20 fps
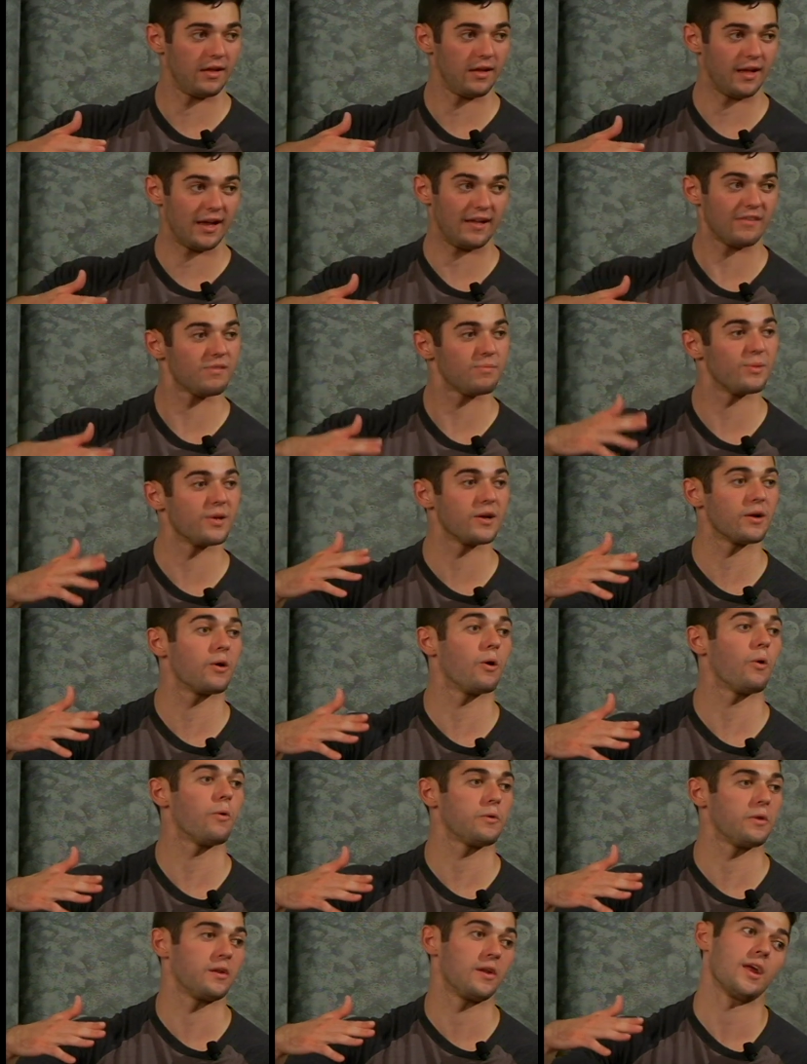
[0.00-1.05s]
Has to be a
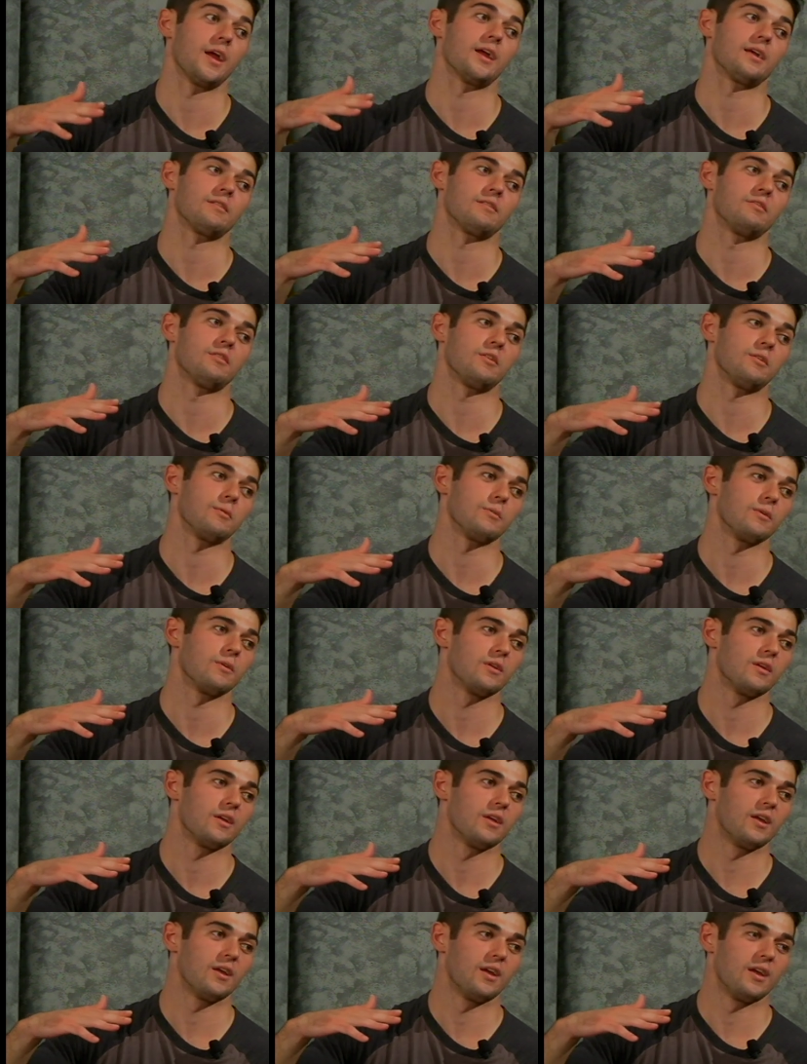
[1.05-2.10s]
golden egg too
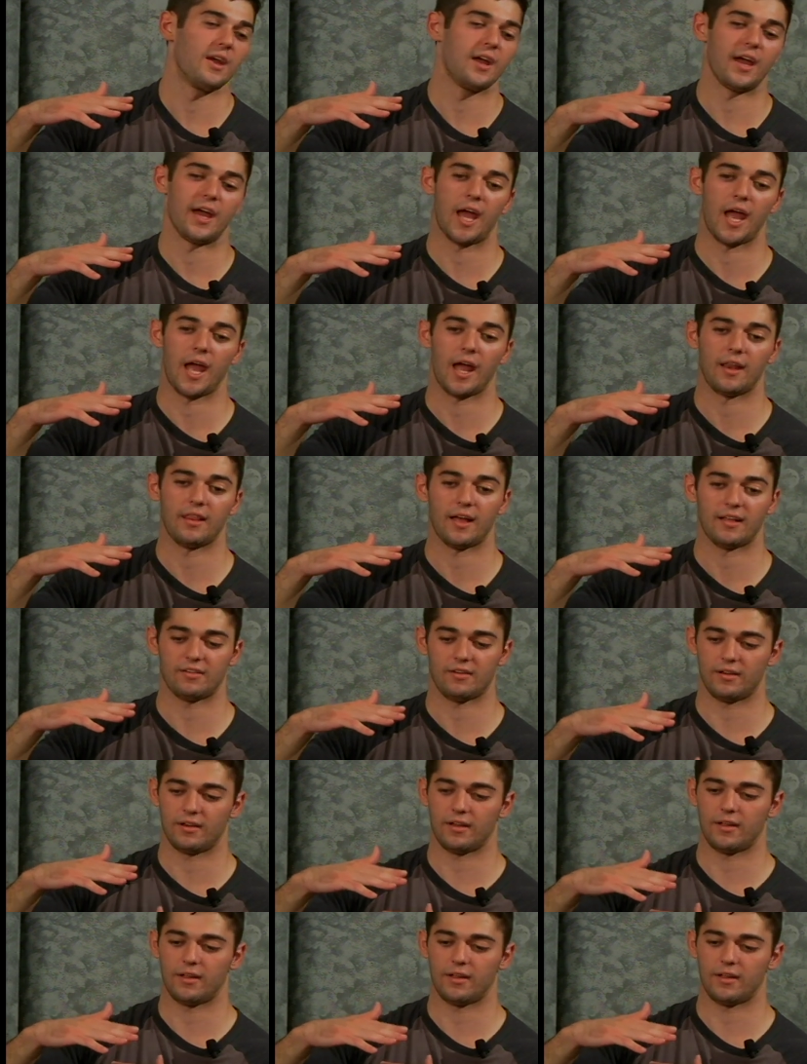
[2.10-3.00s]
and that's going